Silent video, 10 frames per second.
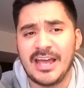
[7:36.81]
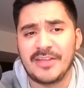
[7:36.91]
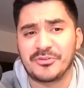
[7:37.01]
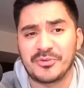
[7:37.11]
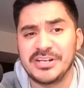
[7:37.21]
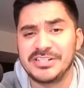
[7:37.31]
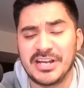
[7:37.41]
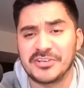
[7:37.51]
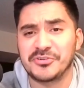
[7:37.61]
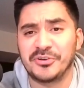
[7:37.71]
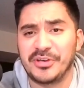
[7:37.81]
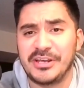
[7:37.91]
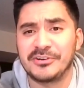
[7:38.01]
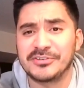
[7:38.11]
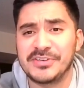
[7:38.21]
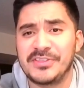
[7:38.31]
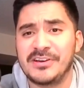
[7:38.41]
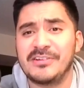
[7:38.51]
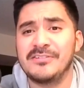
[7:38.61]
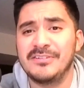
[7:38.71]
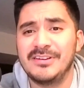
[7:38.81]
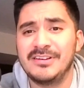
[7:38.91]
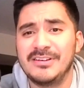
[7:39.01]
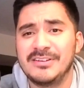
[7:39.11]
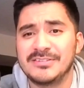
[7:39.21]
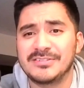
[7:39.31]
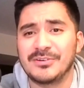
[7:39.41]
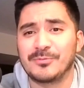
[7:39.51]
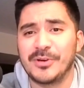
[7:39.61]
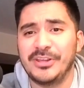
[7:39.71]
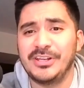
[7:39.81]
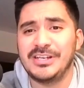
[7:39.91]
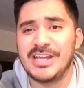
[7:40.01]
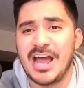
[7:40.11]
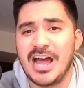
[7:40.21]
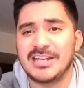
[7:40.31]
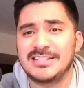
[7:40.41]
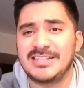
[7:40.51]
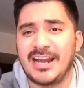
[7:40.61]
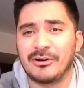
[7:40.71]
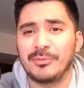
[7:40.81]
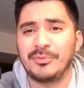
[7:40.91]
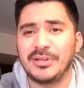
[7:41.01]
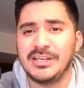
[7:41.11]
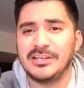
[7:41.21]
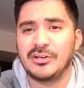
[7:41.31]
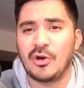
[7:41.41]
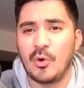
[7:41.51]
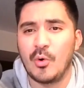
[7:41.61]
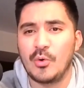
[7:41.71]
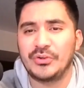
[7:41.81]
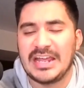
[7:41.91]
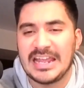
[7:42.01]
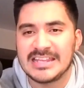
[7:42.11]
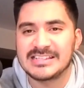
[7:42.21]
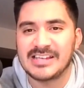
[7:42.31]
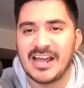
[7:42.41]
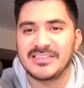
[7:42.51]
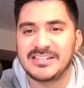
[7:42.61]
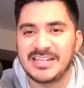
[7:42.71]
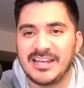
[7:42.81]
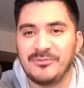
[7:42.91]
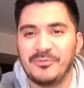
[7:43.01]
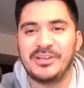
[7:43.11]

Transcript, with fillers: had three industrial heaters in there so really not terribly cold inside the tent.